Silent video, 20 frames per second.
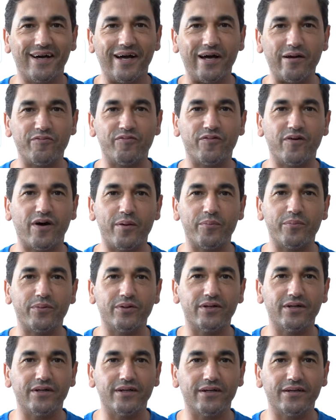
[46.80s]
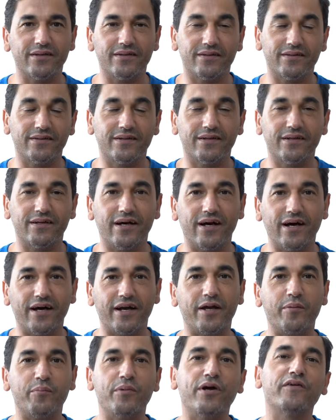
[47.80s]
I'm a
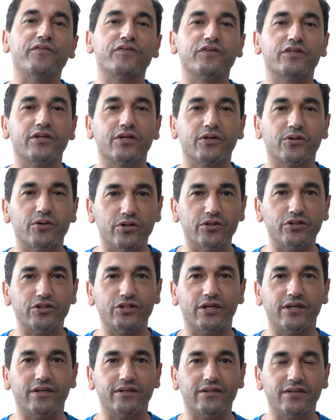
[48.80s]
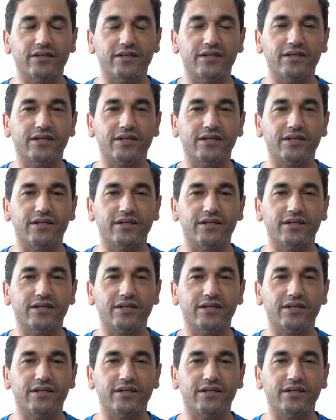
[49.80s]
RMFC coach, and